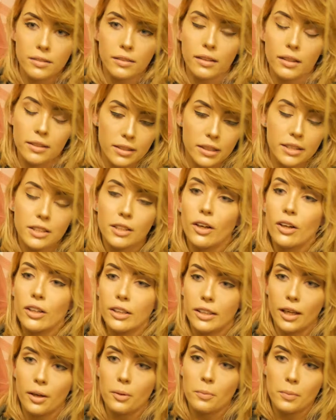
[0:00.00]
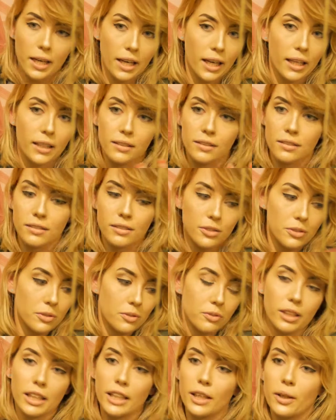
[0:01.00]
as I talk now, my hand doesn't
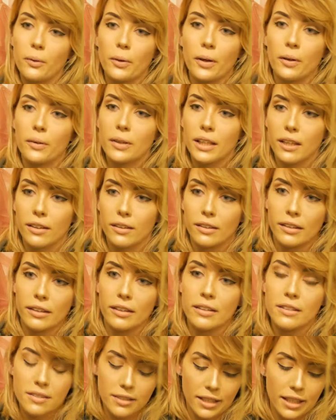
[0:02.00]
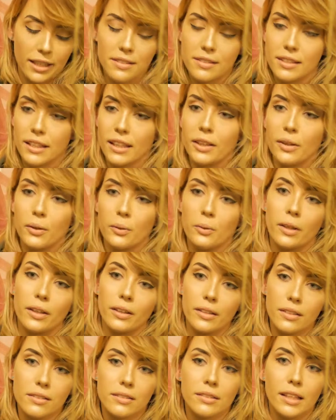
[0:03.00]
really go out here, it stays here where
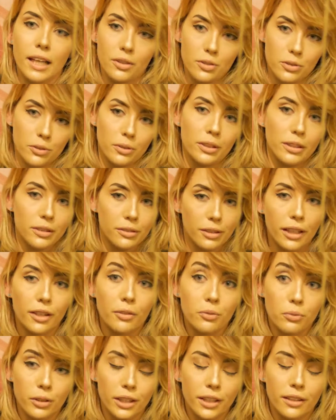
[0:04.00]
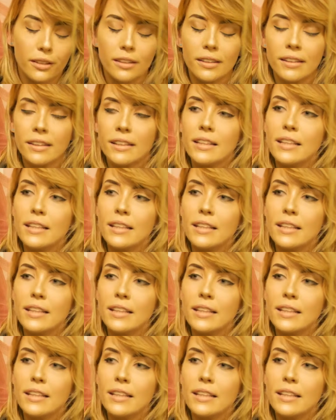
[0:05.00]
it's natural and real.